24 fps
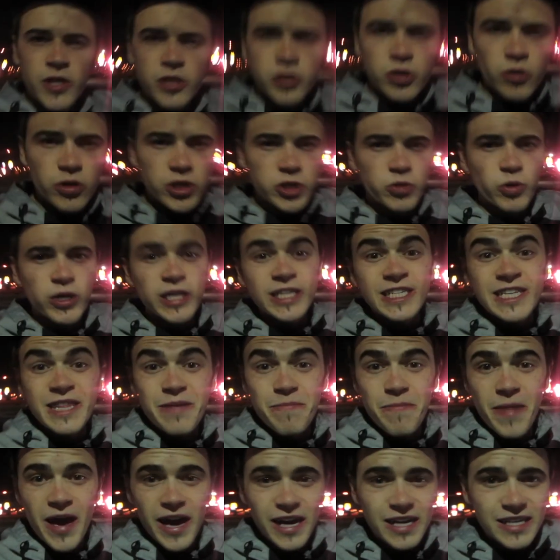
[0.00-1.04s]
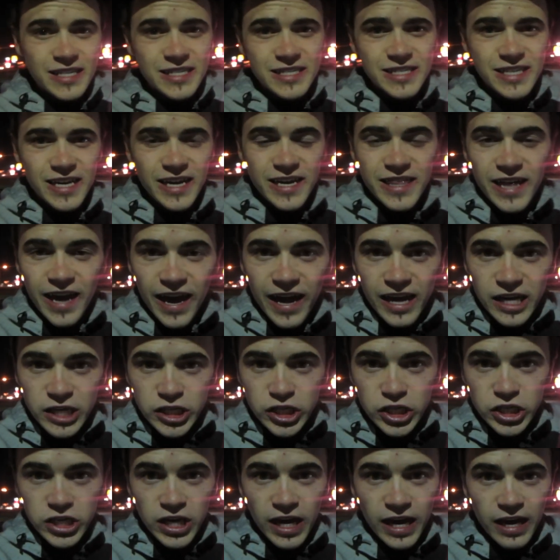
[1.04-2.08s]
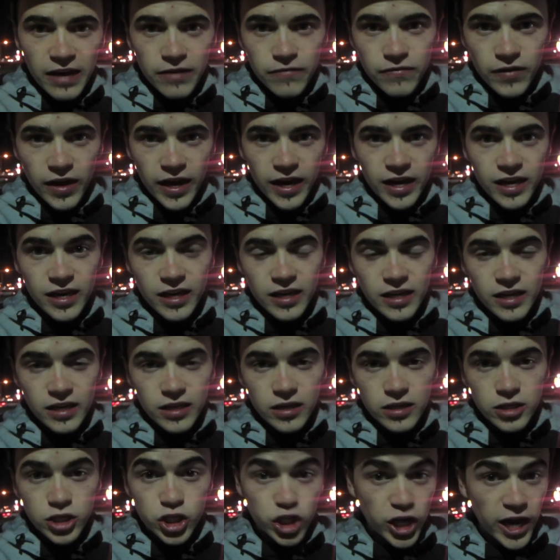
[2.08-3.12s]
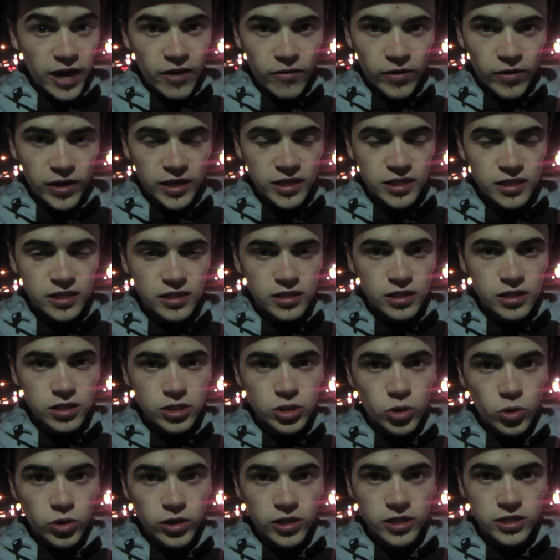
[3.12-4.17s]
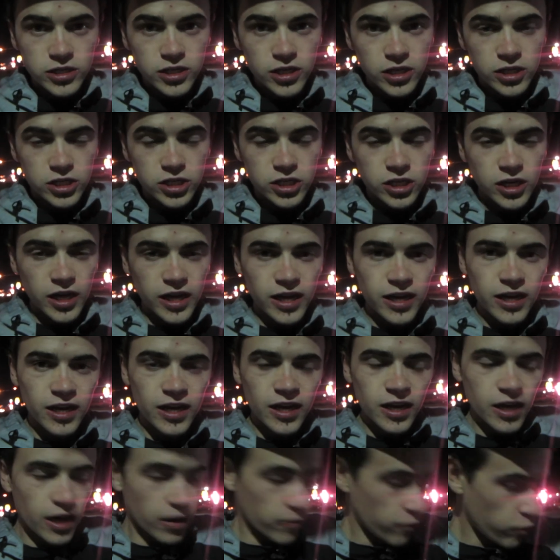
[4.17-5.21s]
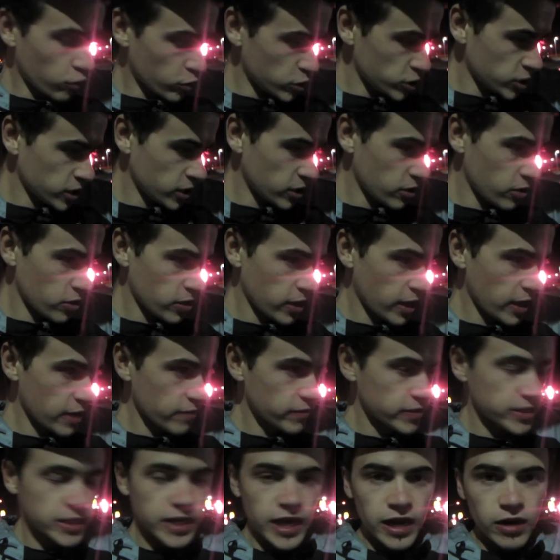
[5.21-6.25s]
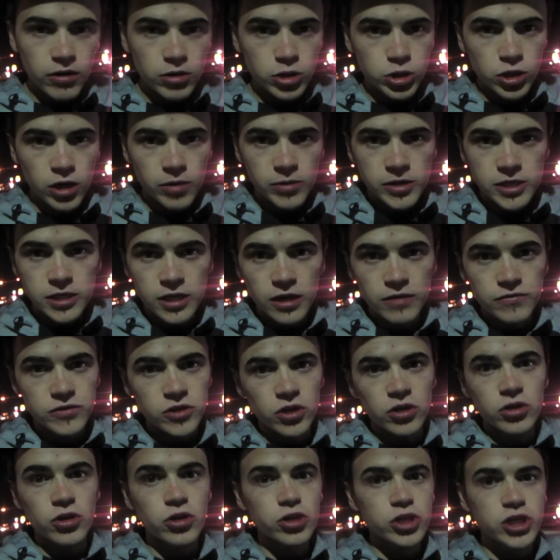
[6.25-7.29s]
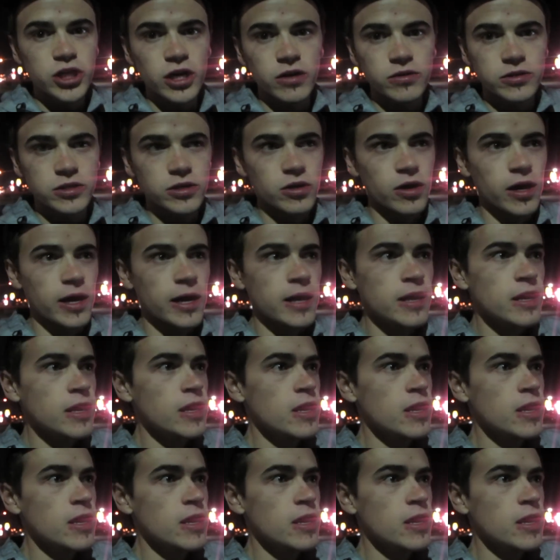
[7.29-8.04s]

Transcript: So I just went into the Macca's there. They actually have a shower in the toilet section, and unfortunately I don't have a towel to dry myself, so no shower tonight.